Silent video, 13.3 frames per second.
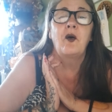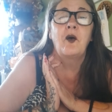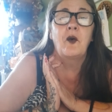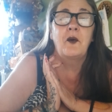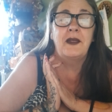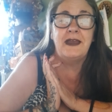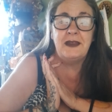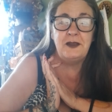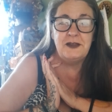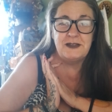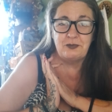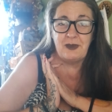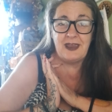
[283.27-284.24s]
Oh,
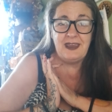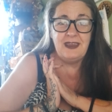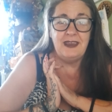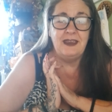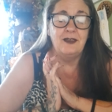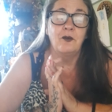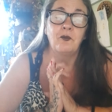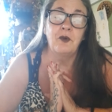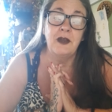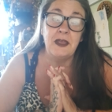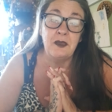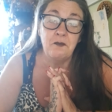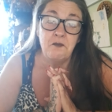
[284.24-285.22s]
and sweet
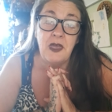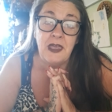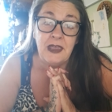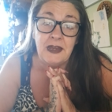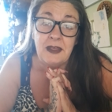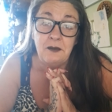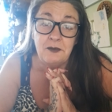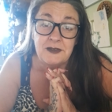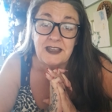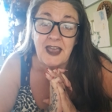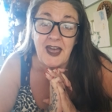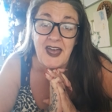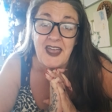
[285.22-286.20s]
when he admitted he was
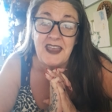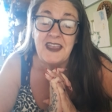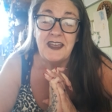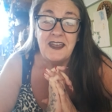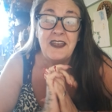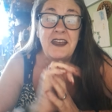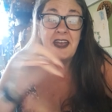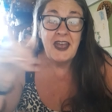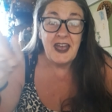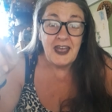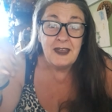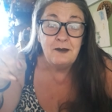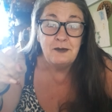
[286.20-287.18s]
gay.
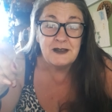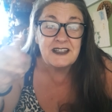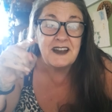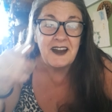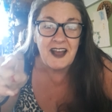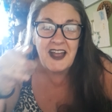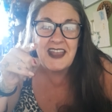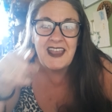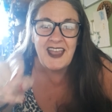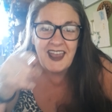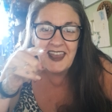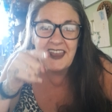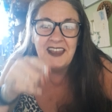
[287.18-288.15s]
He was
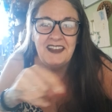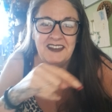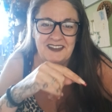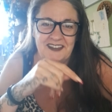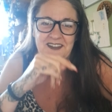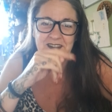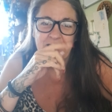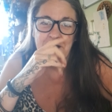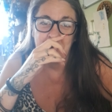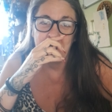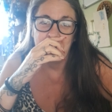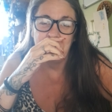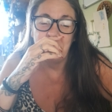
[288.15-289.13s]
lying.
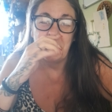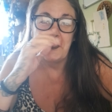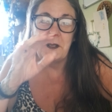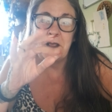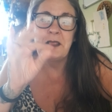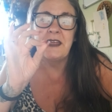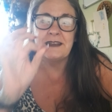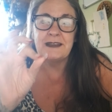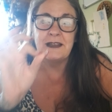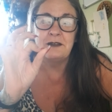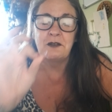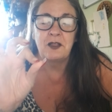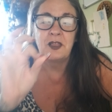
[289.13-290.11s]
This
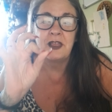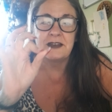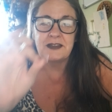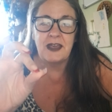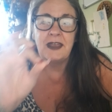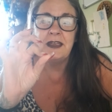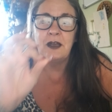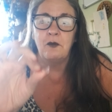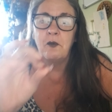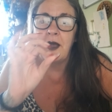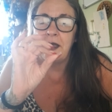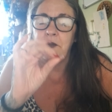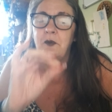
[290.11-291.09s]
is the
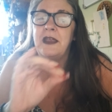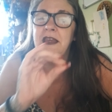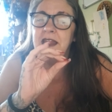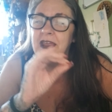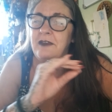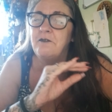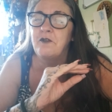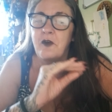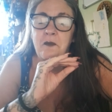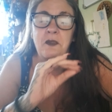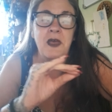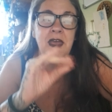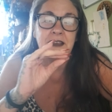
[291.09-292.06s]
takeaway we need
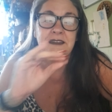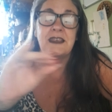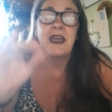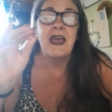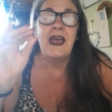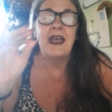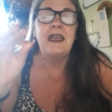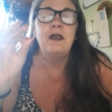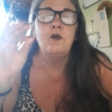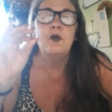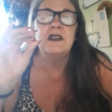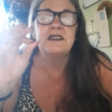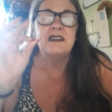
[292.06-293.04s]
from this. He
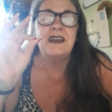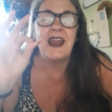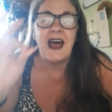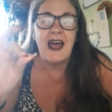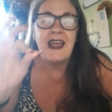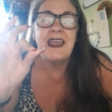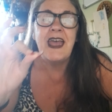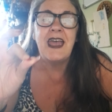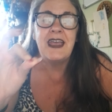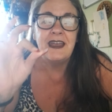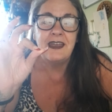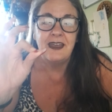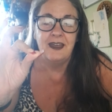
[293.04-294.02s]
was
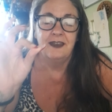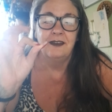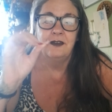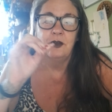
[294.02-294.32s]
lying